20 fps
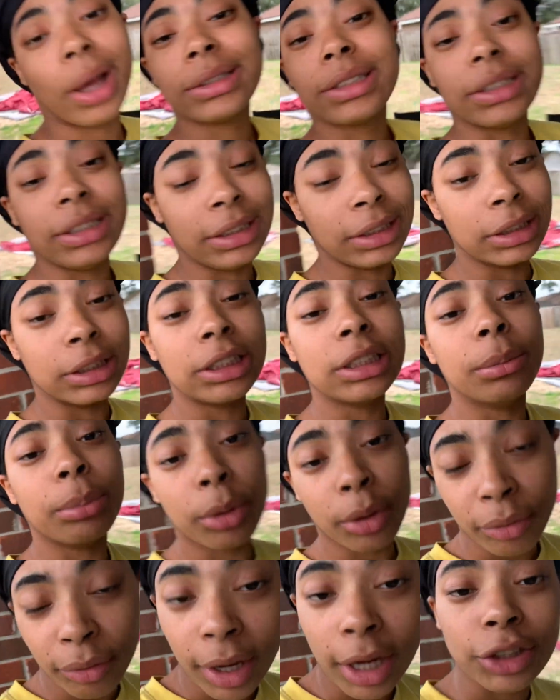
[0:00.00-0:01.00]
season to
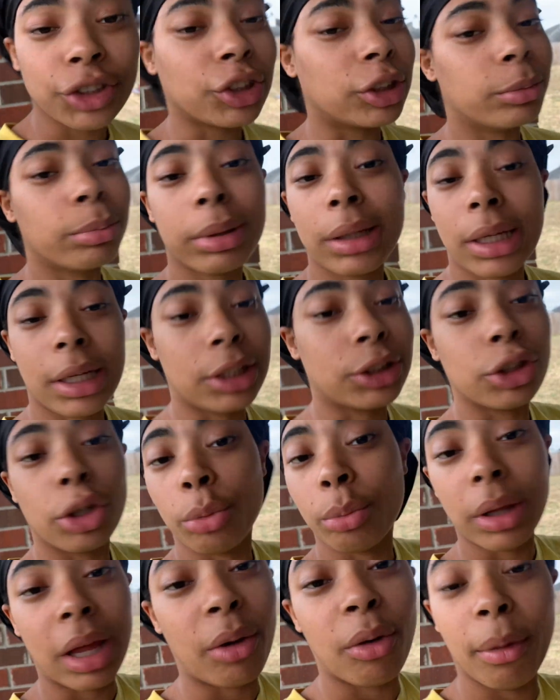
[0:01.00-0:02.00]
perfection. Please
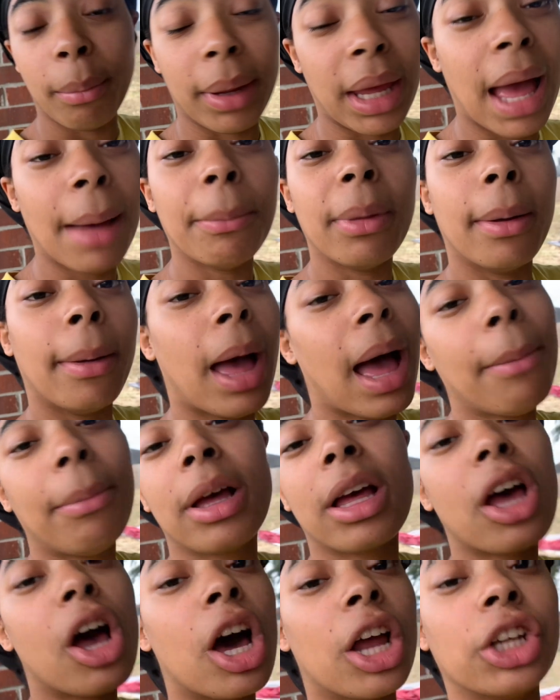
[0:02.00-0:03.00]
don't play with me. I'm a
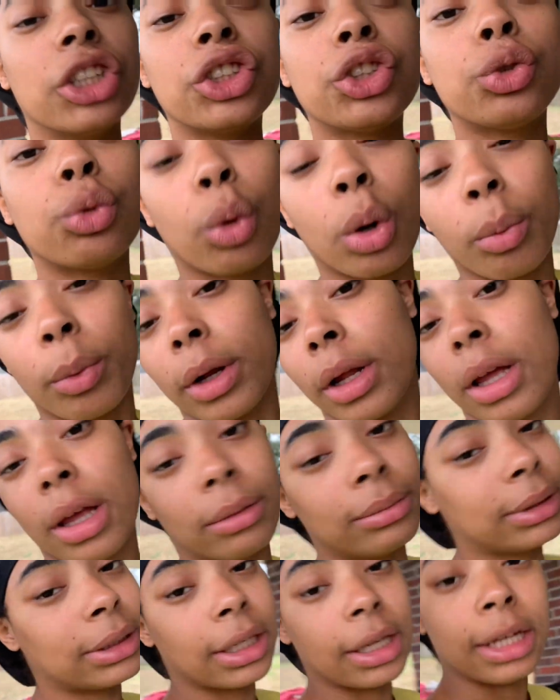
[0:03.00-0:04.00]
connoisseur when it
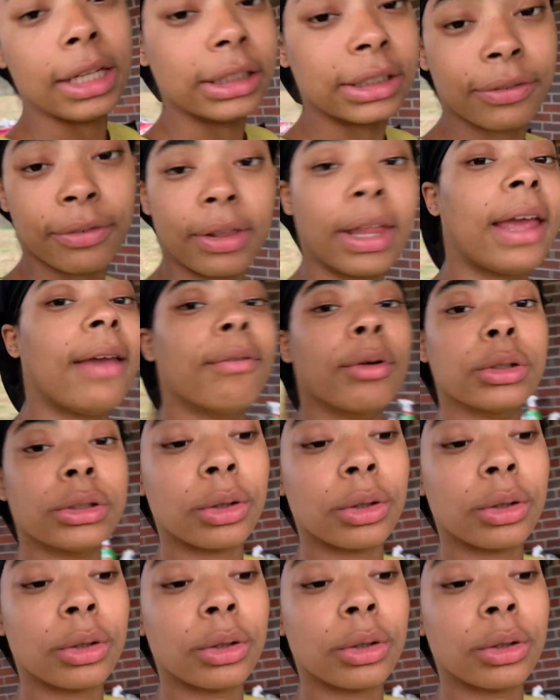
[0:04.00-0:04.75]
comes to these flavors,